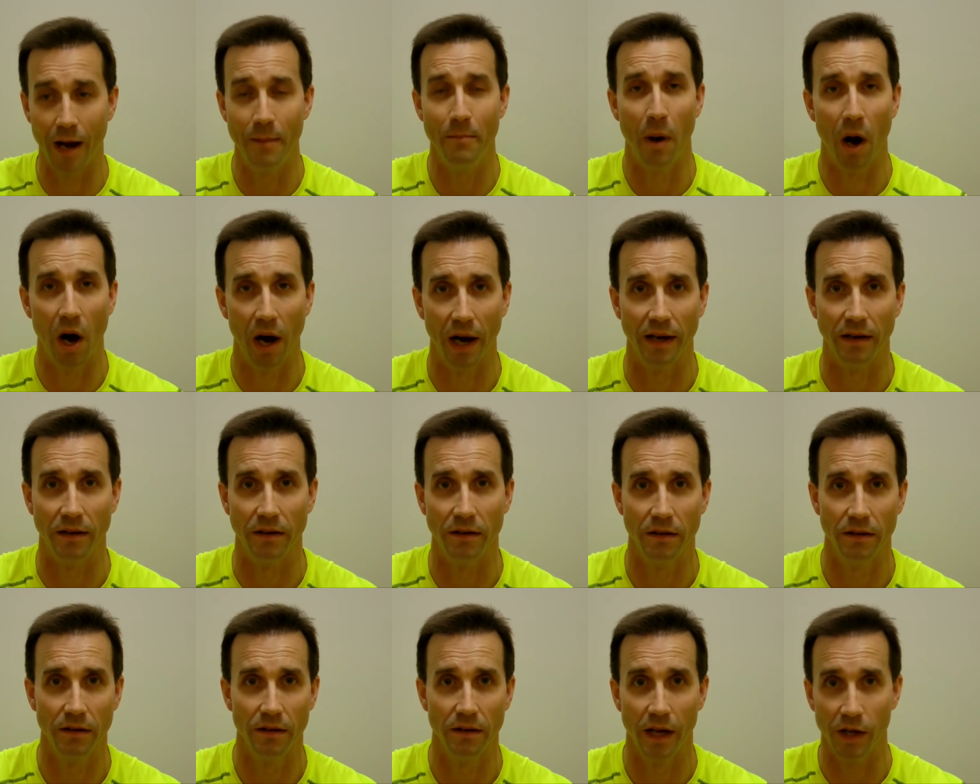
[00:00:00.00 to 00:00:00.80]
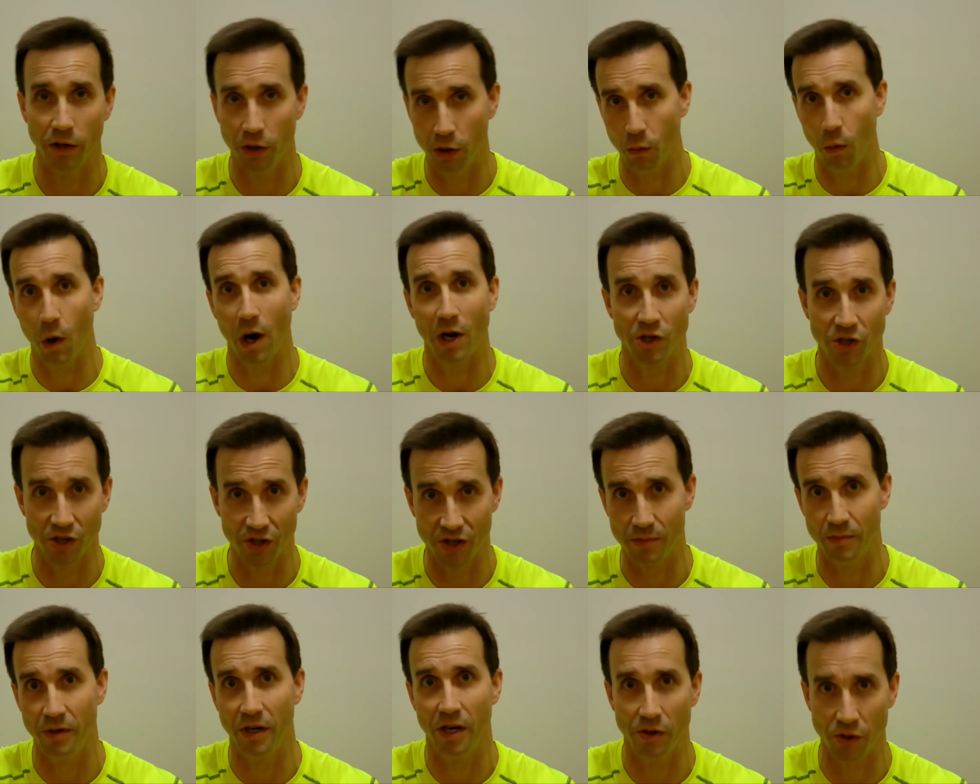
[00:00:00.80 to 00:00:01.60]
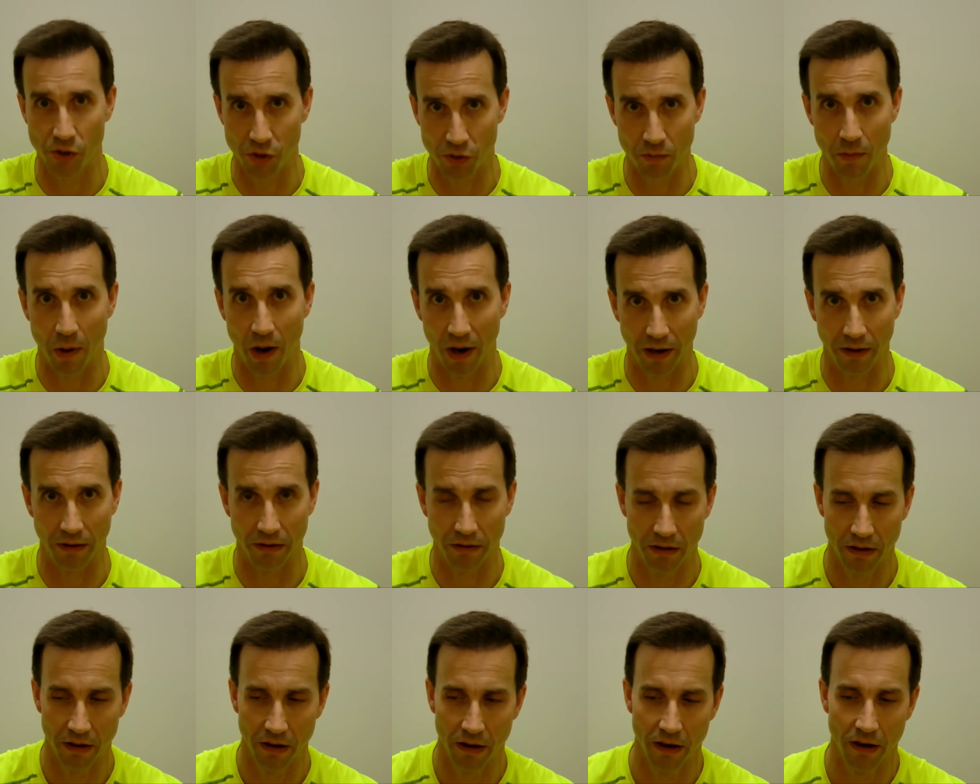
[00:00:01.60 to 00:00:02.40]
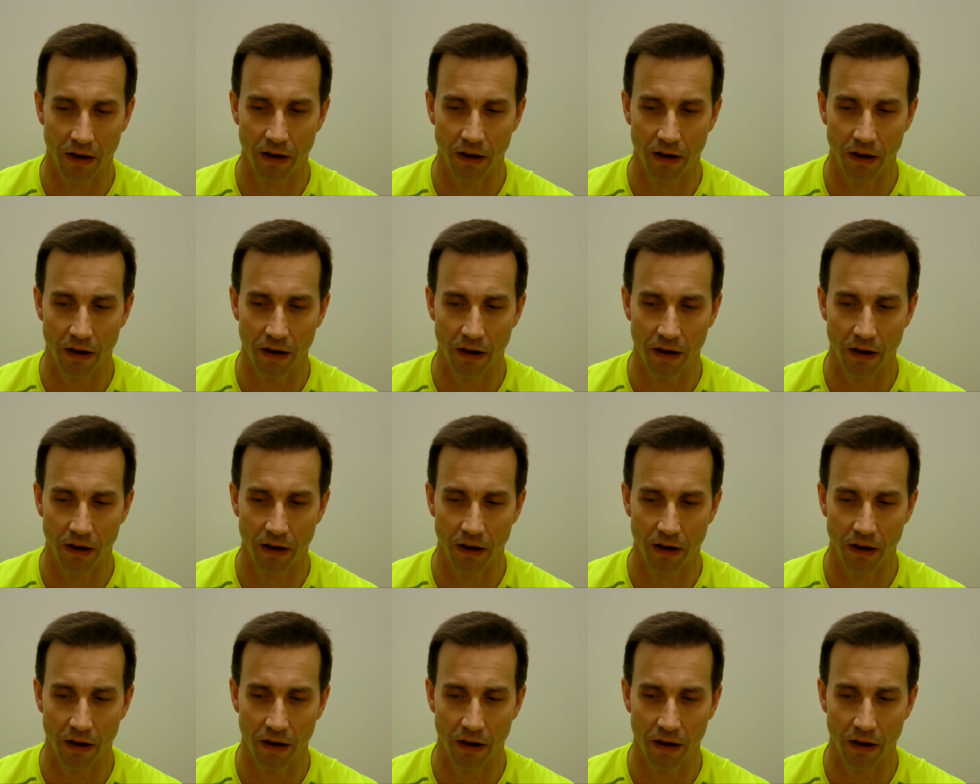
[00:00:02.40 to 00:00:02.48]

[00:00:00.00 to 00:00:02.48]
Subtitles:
I mind. And you're watching this because you mind.